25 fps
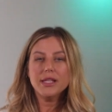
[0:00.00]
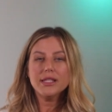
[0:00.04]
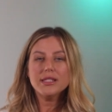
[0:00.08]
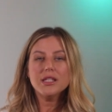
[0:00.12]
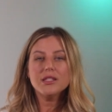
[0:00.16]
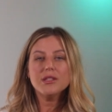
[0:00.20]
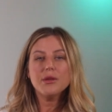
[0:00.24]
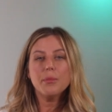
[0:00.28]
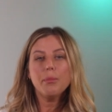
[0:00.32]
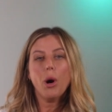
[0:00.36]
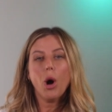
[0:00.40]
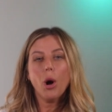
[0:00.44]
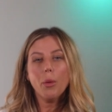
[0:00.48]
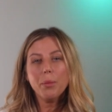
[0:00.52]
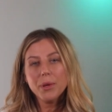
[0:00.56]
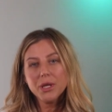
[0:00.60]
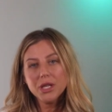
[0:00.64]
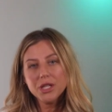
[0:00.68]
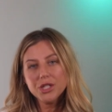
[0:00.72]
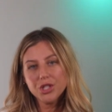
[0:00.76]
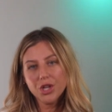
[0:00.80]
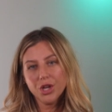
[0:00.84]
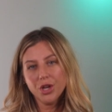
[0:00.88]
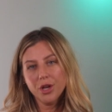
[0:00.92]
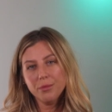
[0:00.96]
This is a
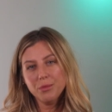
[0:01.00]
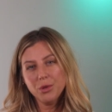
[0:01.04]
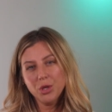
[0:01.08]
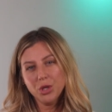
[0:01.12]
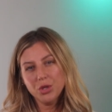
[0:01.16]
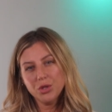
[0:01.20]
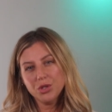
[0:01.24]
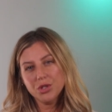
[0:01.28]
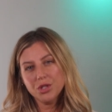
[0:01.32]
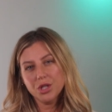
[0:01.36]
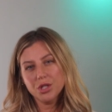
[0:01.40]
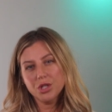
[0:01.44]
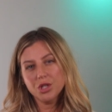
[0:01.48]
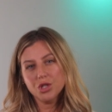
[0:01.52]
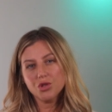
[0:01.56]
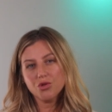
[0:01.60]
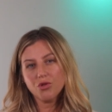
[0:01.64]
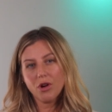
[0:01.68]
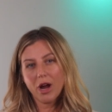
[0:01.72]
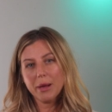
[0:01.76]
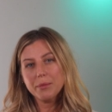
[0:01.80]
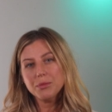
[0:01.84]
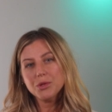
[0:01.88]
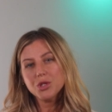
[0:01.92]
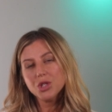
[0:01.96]
popular term used to
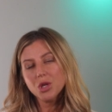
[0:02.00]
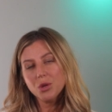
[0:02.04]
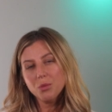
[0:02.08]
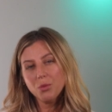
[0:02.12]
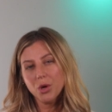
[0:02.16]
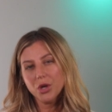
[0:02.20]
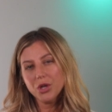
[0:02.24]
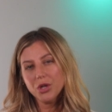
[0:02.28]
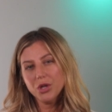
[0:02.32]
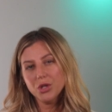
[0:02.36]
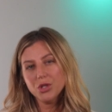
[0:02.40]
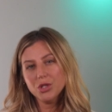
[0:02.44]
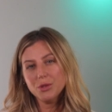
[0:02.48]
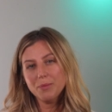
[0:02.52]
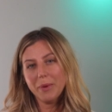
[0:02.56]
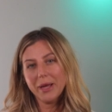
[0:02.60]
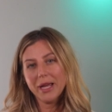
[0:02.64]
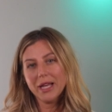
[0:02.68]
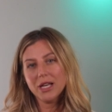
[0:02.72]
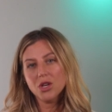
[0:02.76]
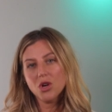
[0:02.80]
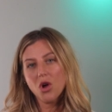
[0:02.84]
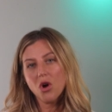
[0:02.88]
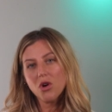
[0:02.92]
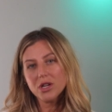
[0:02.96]
describe someone who's
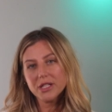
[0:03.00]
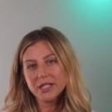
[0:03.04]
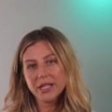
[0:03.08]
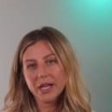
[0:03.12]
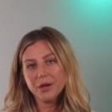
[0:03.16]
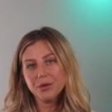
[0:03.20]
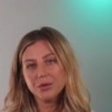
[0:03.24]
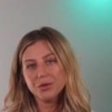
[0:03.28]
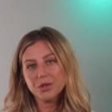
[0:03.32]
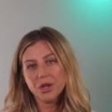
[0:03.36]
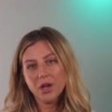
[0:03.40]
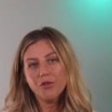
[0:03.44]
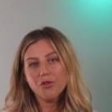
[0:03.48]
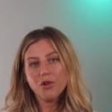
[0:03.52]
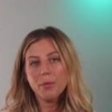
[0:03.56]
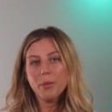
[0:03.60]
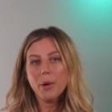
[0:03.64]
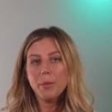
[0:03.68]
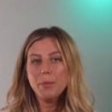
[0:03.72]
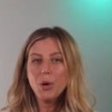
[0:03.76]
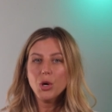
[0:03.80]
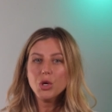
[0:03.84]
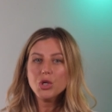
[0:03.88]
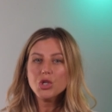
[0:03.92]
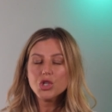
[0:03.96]
been knocked out from
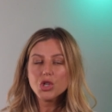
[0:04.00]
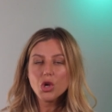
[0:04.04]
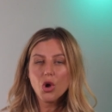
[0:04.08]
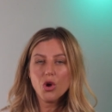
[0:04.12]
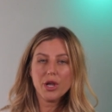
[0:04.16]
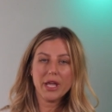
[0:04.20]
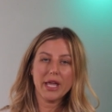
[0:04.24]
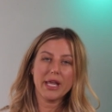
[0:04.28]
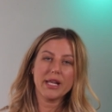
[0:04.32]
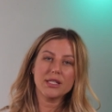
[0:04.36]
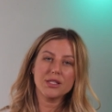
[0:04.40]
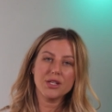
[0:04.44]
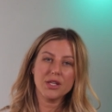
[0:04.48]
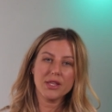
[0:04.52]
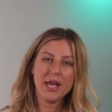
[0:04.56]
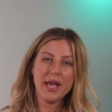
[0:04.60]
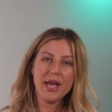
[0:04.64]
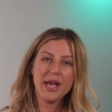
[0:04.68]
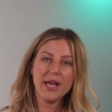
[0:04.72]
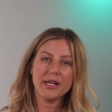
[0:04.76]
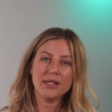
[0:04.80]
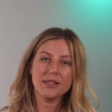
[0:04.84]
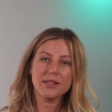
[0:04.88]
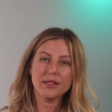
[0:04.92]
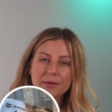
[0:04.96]
a punch or kick to the
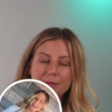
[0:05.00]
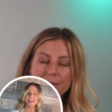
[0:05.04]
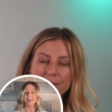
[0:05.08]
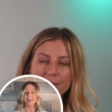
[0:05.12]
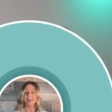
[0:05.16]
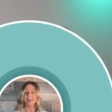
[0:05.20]
head.